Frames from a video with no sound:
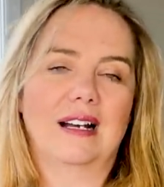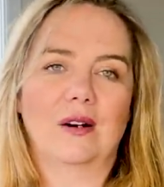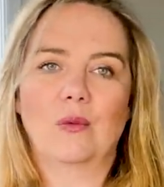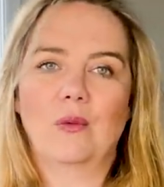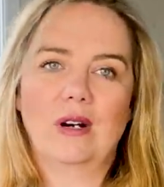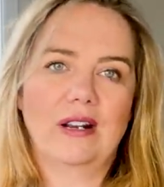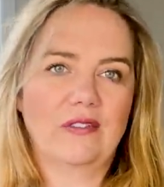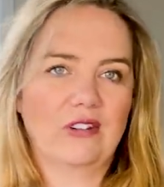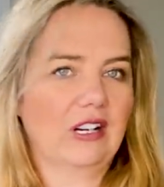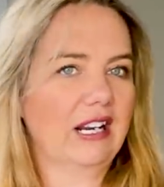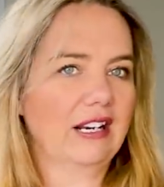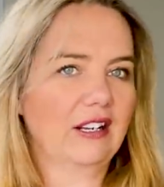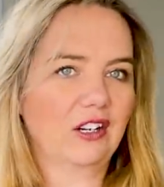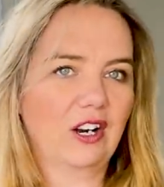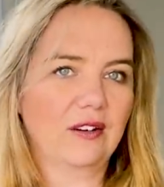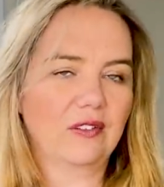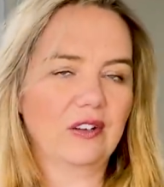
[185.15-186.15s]
whatever kind of
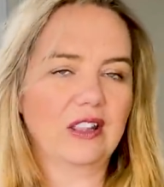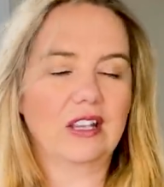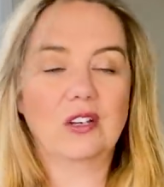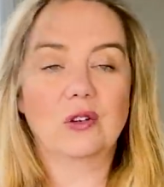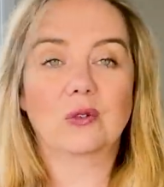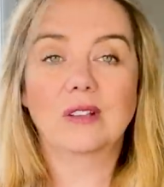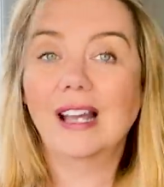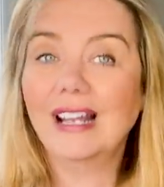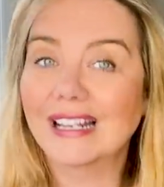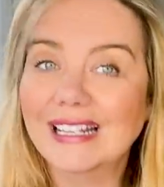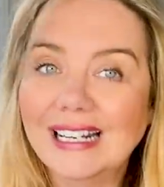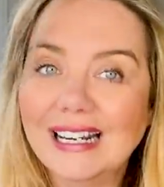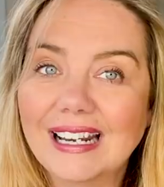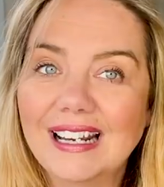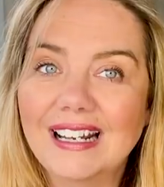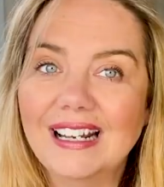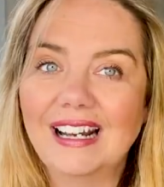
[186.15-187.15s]
coffee that you
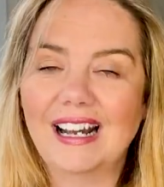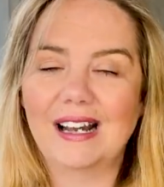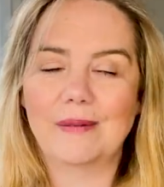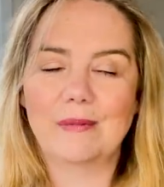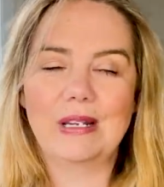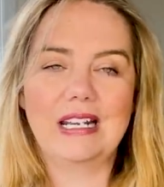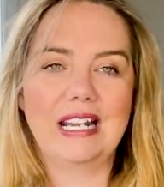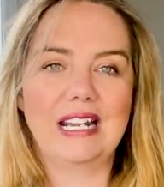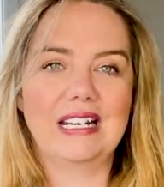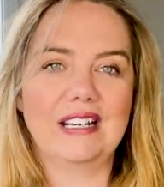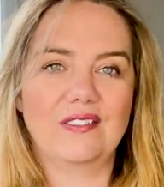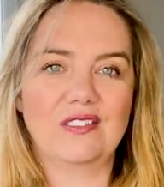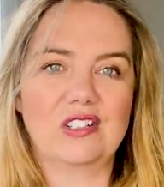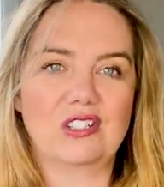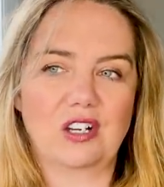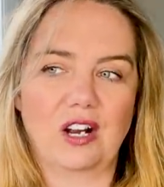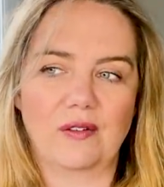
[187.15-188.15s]
like in any of
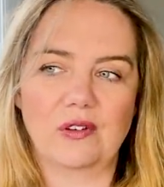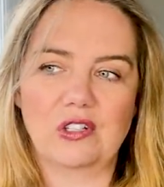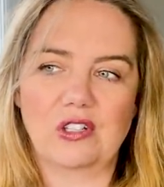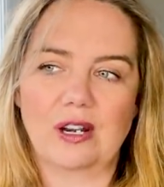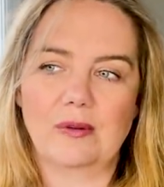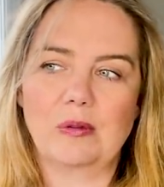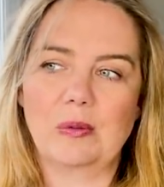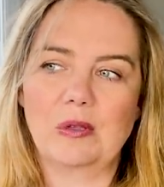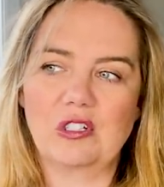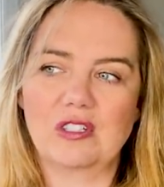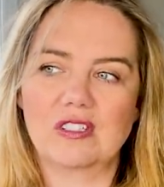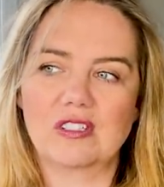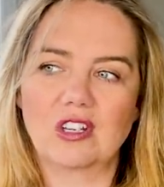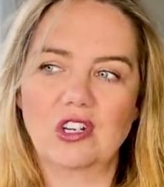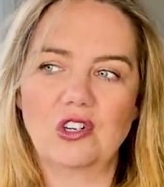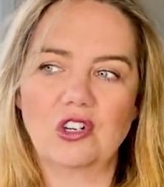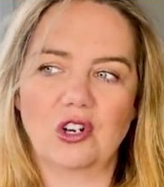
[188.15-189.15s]
these coffee shops. But just
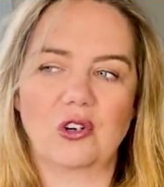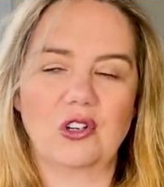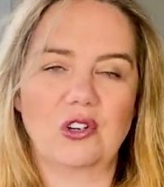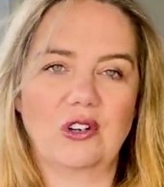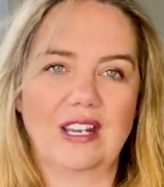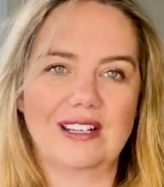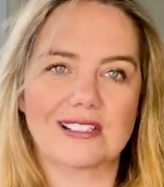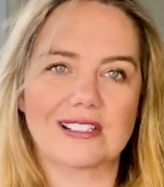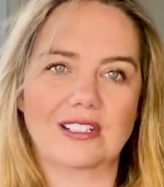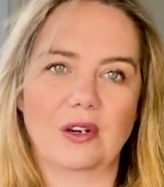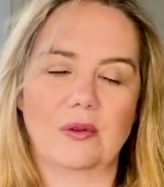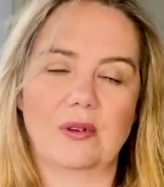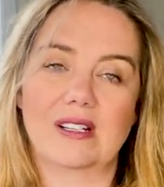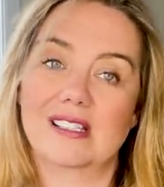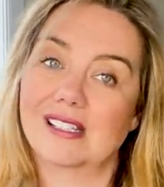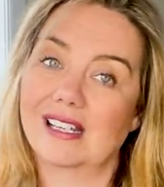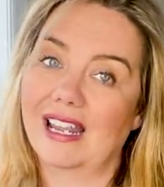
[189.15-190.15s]
so you know, you can't just go in
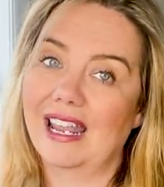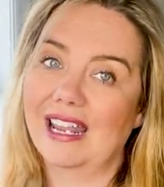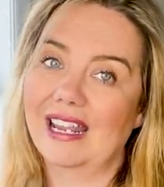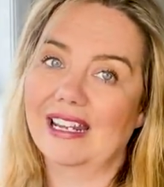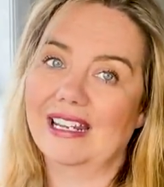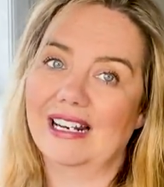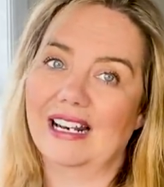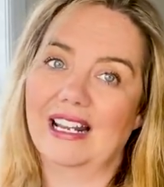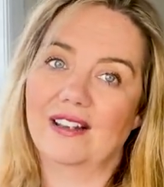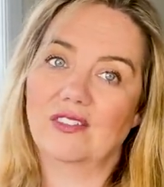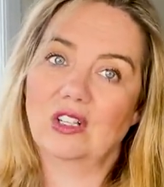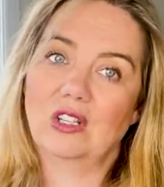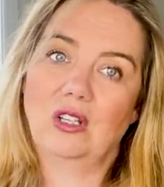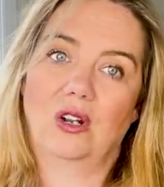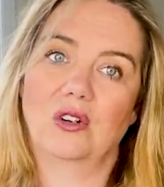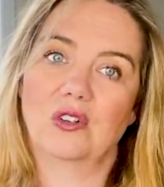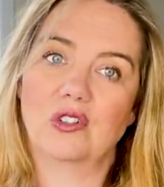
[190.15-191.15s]
and say, hey, can I have a
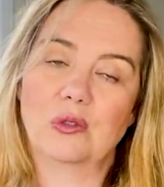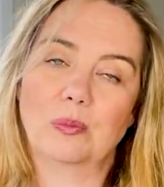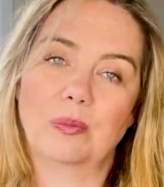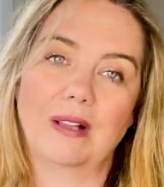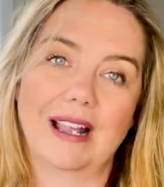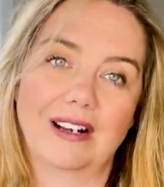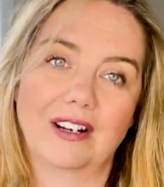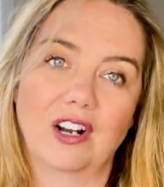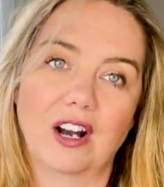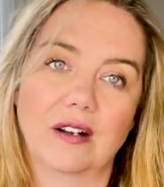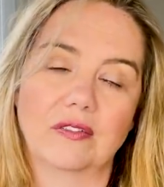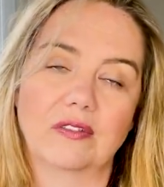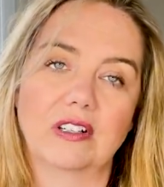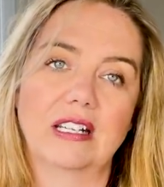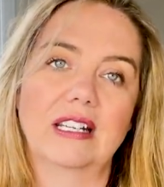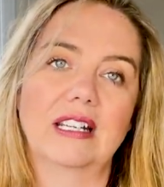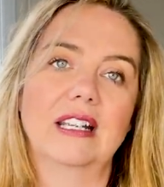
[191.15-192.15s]
large black
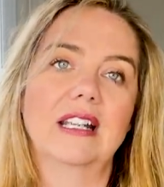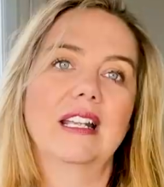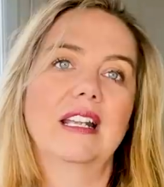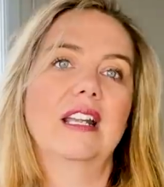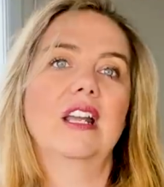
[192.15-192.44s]
coffee?